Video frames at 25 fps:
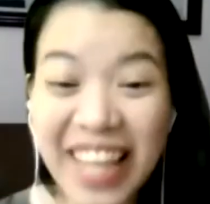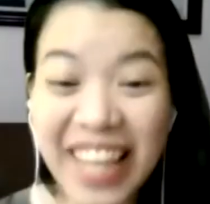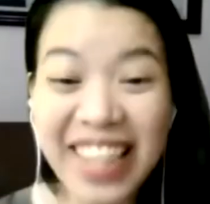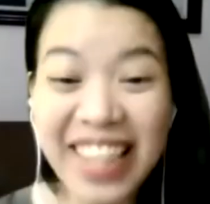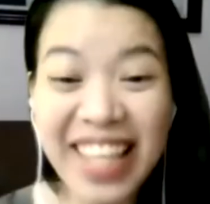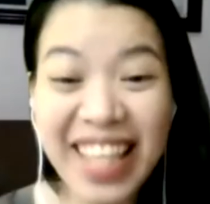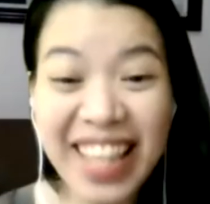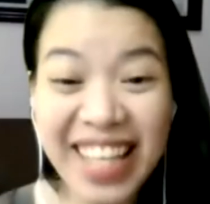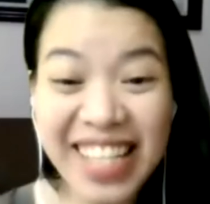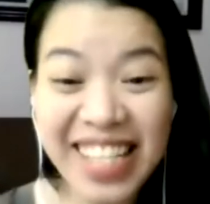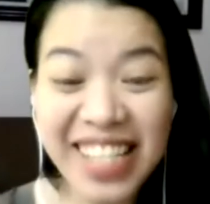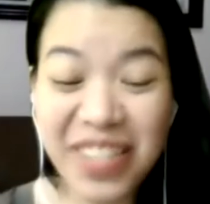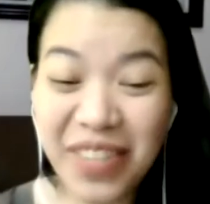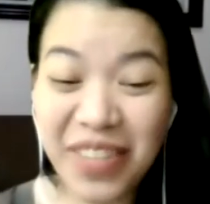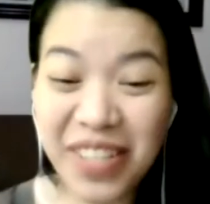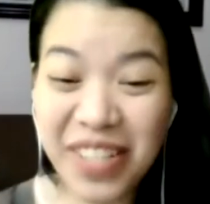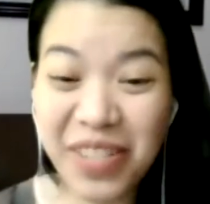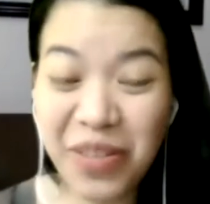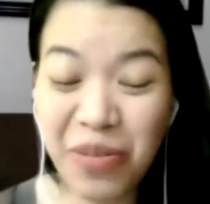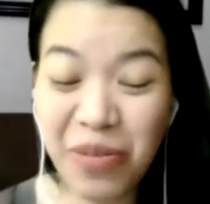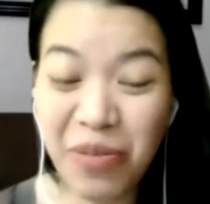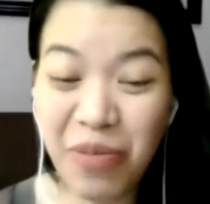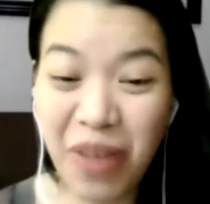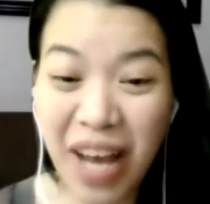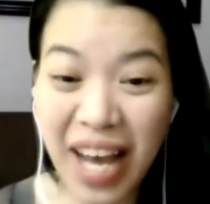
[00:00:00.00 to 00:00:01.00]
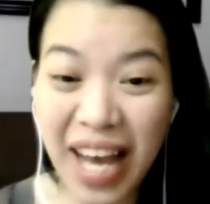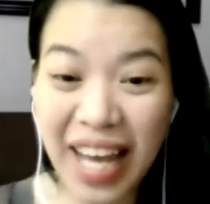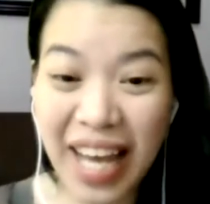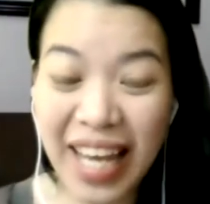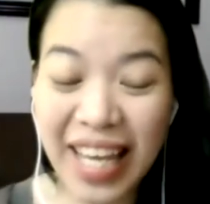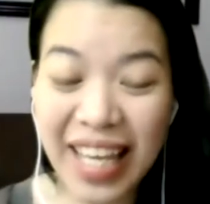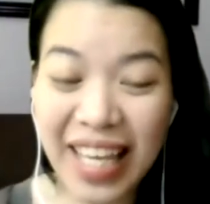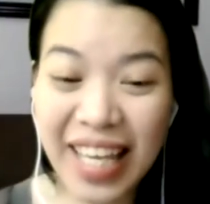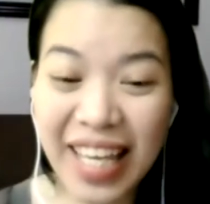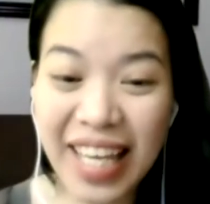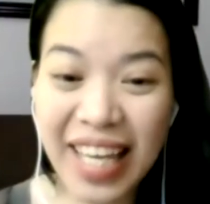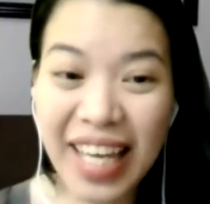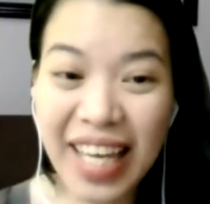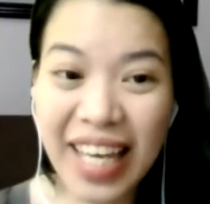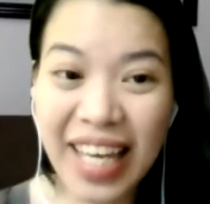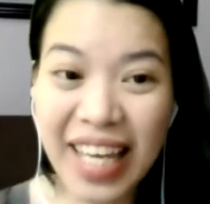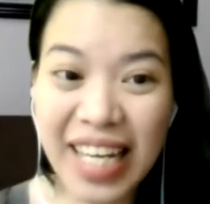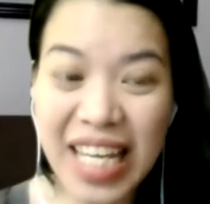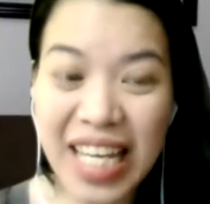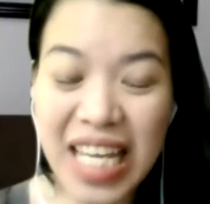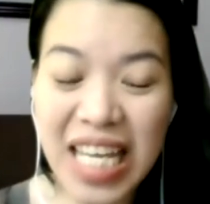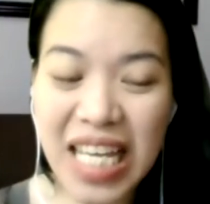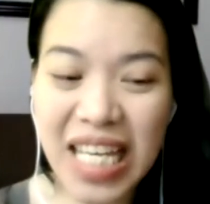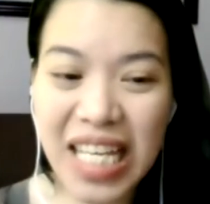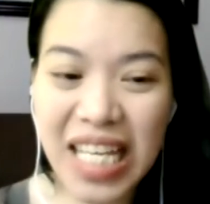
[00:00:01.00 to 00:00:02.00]
think that is the reason why
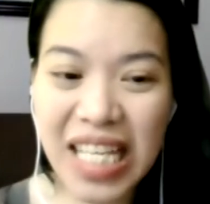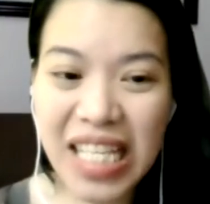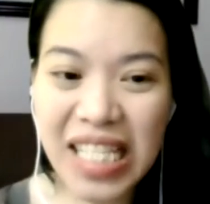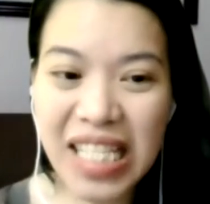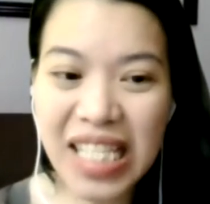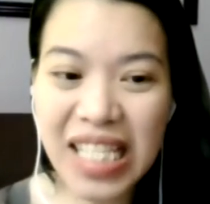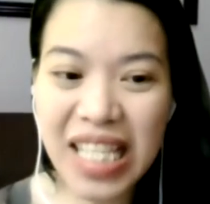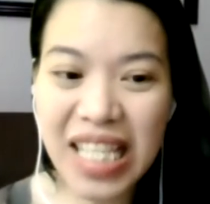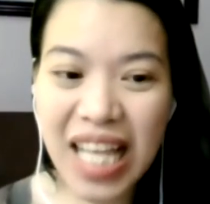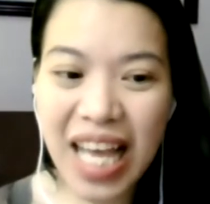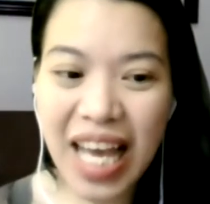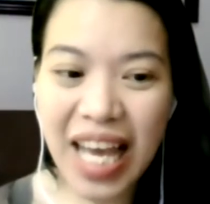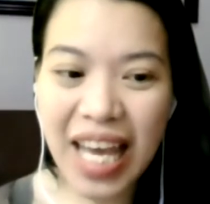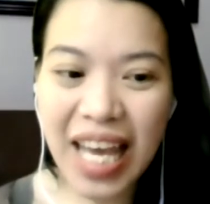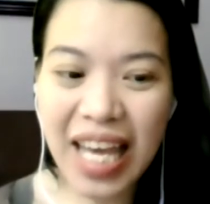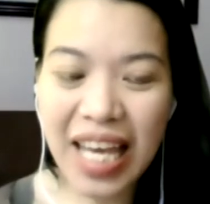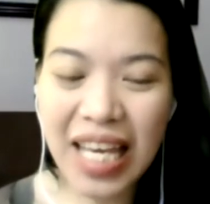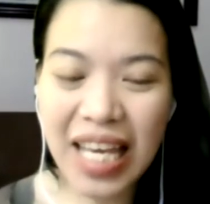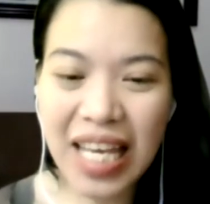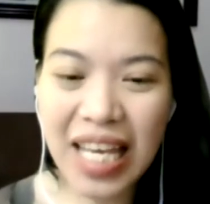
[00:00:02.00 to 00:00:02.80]
it is like